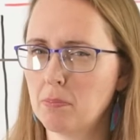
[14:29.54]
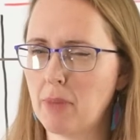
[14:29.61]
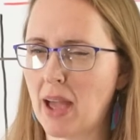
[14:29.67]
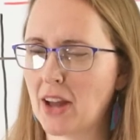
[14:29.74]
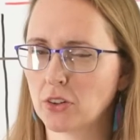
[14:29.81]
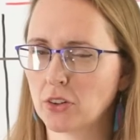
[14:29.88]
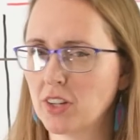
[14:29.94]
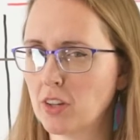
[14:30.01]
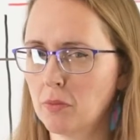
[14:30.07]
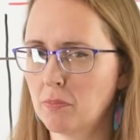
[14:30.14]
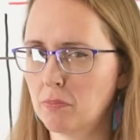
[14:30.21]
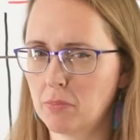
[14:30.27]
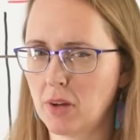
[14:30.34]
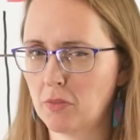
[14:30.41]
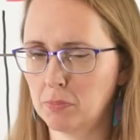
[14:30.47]
battery of,
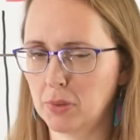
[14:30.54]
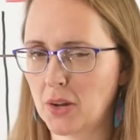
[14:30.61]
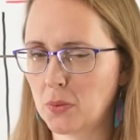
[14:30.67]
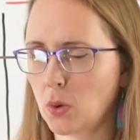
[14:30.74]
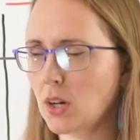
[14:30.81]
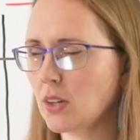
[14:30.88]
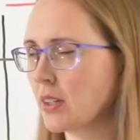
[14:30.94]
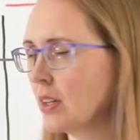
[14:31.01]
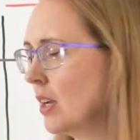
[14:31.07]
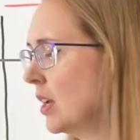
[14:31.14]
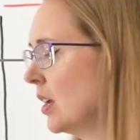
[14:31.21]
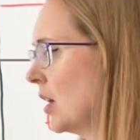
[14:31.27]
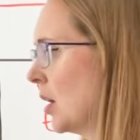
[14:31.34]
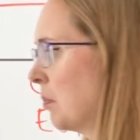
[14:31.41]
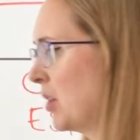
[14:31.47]
of blood work.
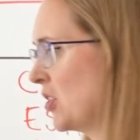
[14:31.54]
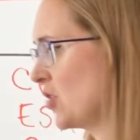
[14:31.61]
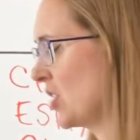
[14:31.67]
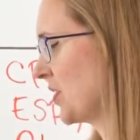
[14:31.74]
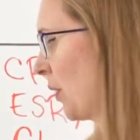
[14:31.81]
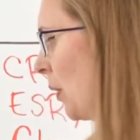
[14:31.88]
But just for